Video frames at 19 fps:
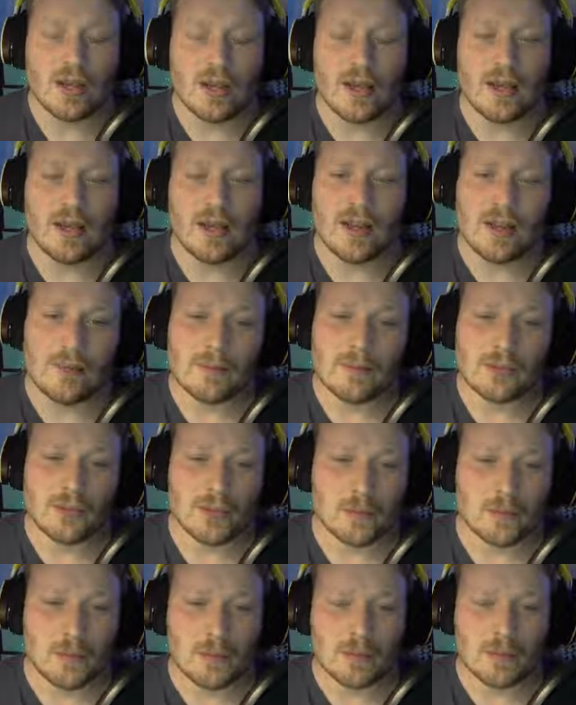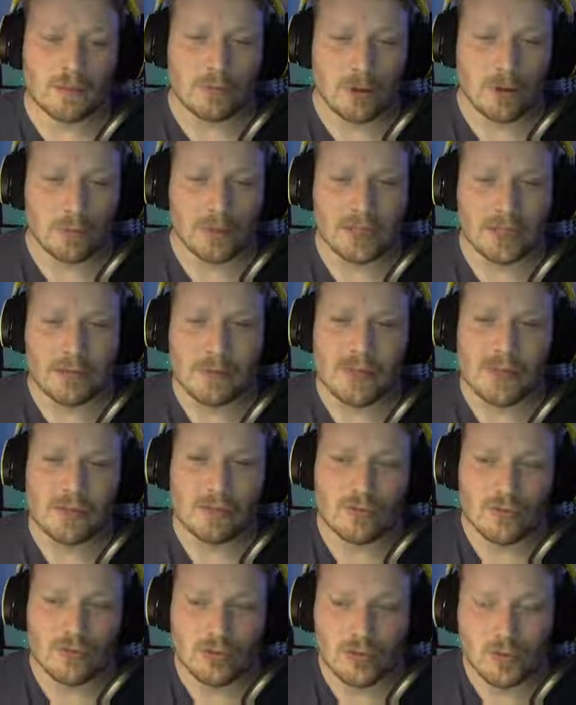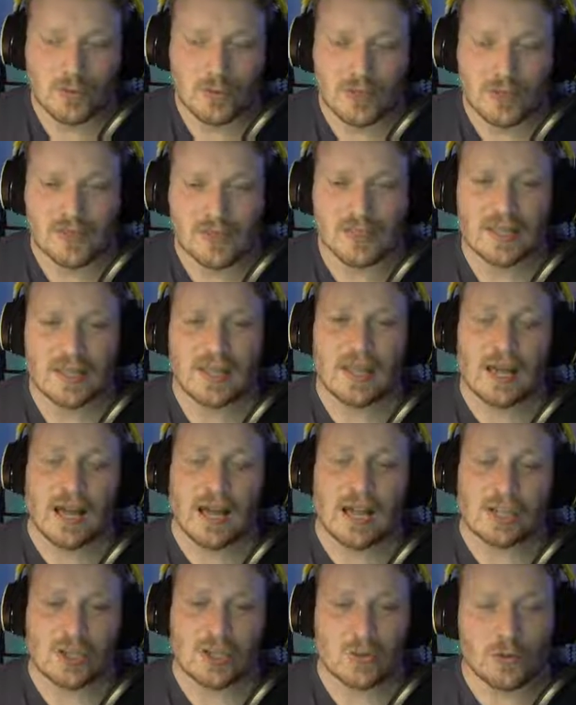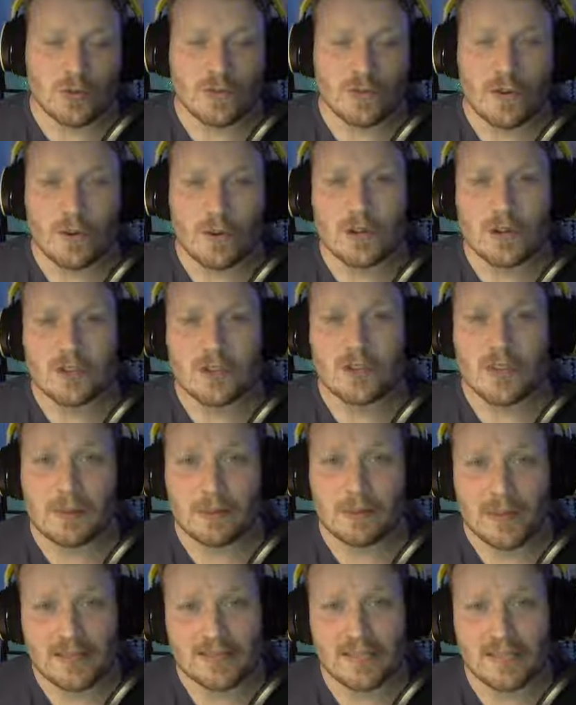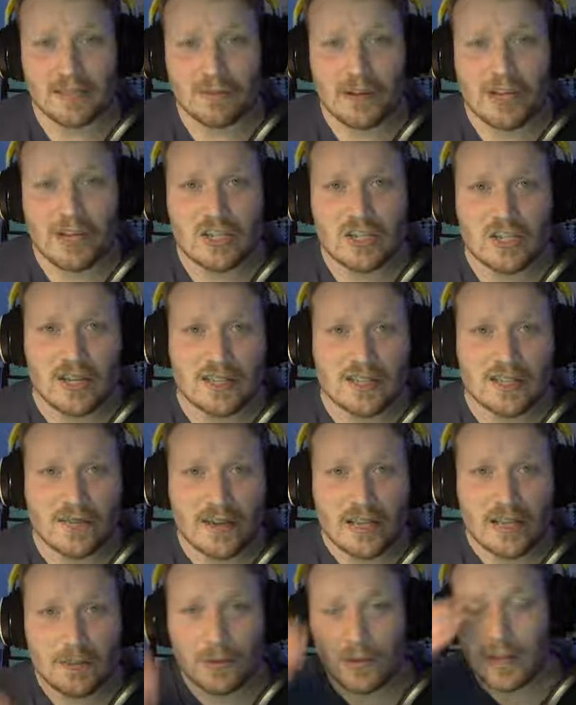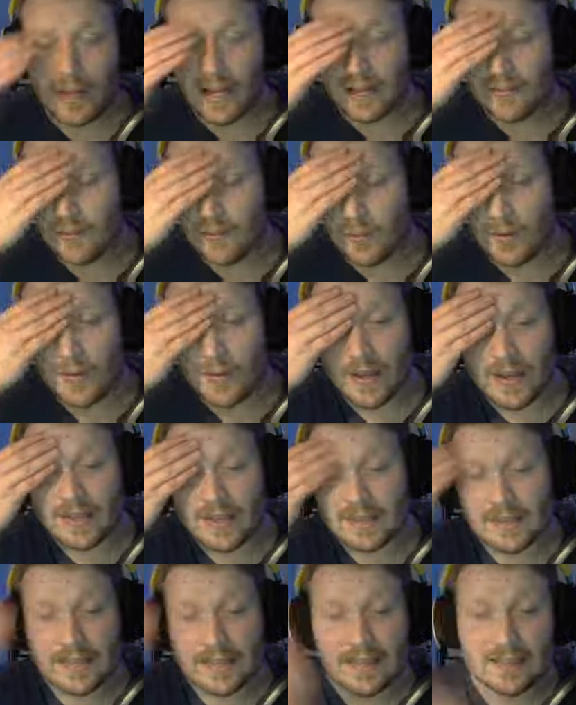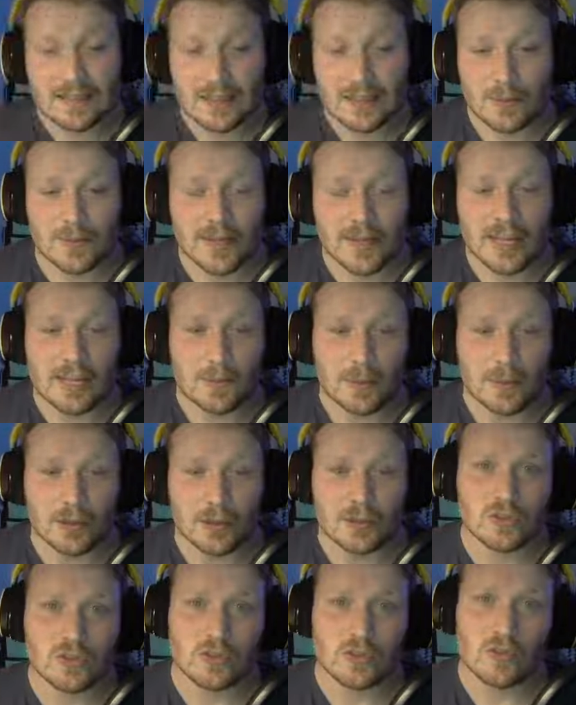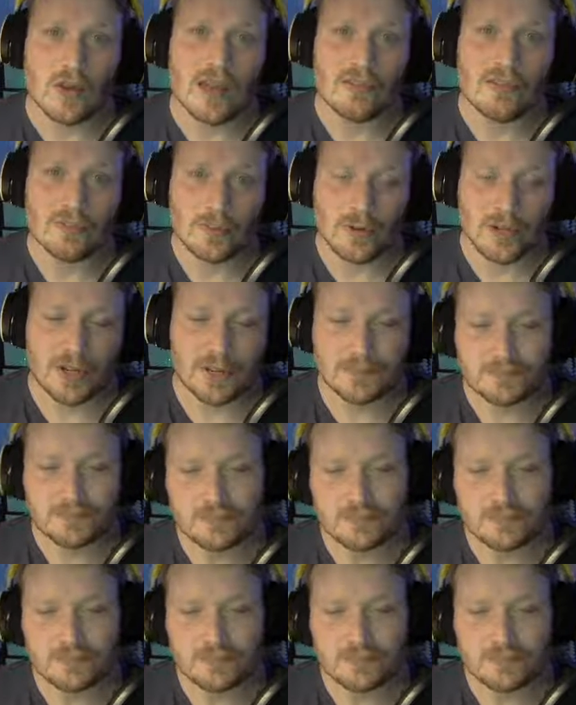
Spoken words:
So those people probably can make their own judgments. I just want to focus on the plastic range that is available and the one that is easily obtainable to everybody.